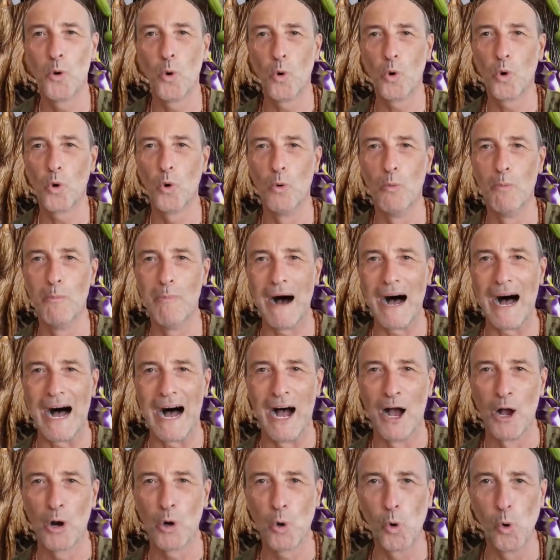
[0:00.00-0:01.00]

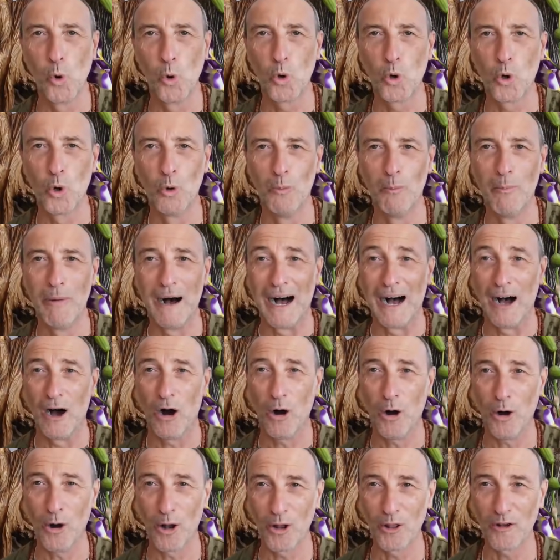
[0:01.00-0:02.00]
cucumber, cucumber
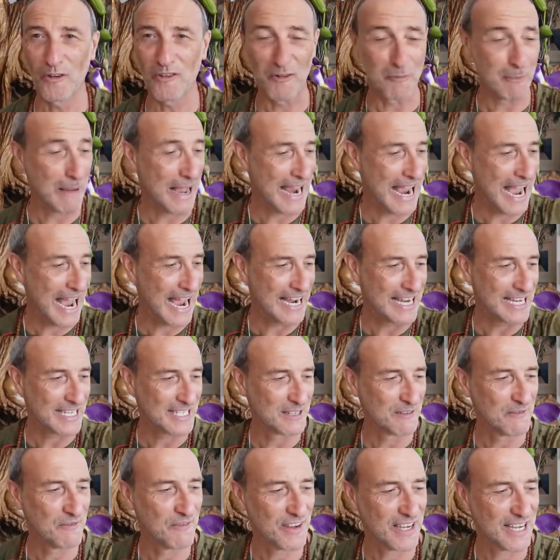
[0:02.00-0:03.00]
all over my
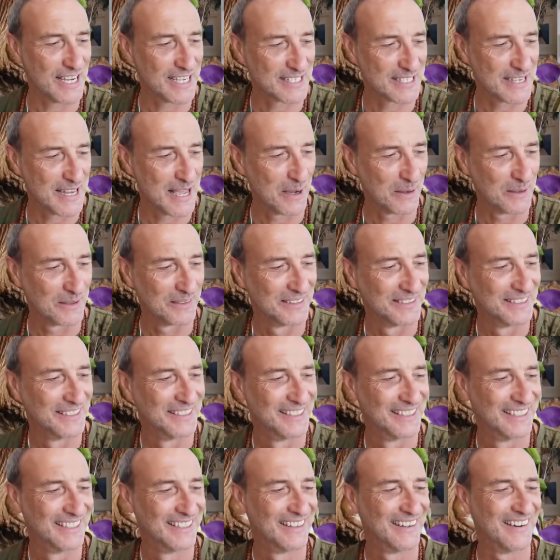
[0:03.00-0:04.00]
eyes and face now.
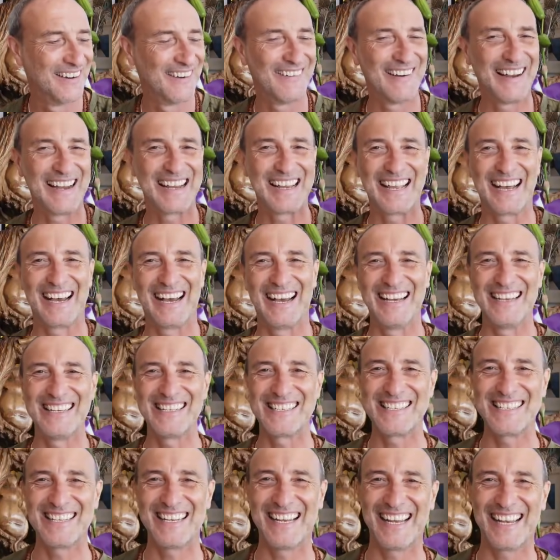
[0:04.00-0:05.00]
All right,
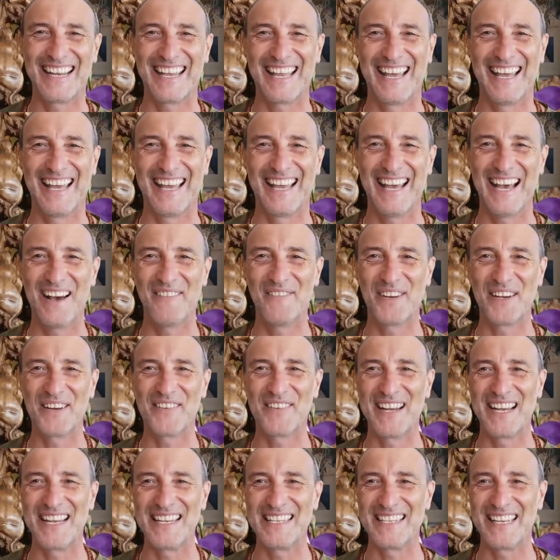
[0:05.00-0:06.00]
guys, take care. Have a
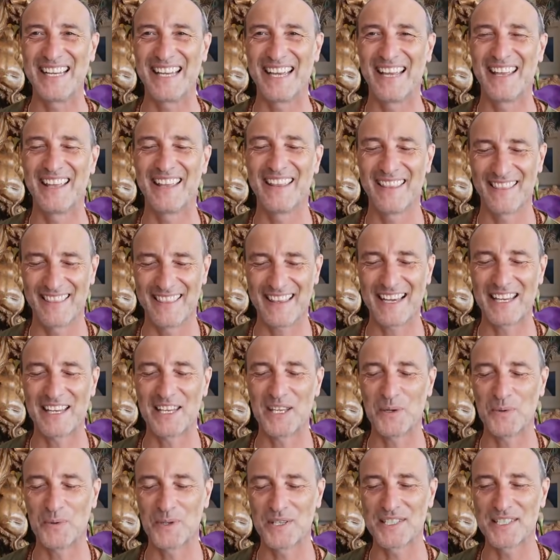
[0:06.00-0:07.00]
great day.
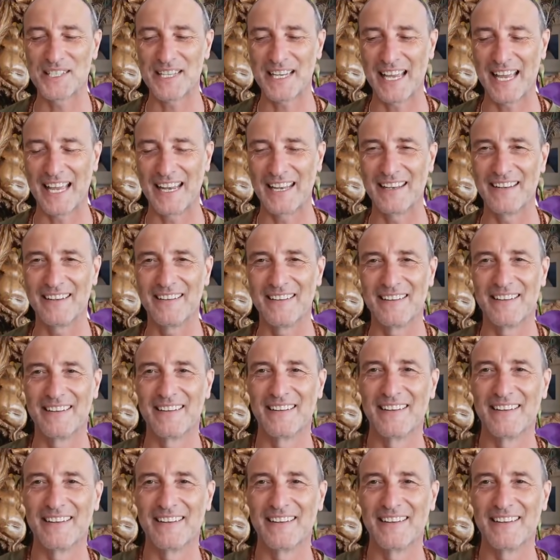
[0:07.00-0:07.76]
Thank you once again.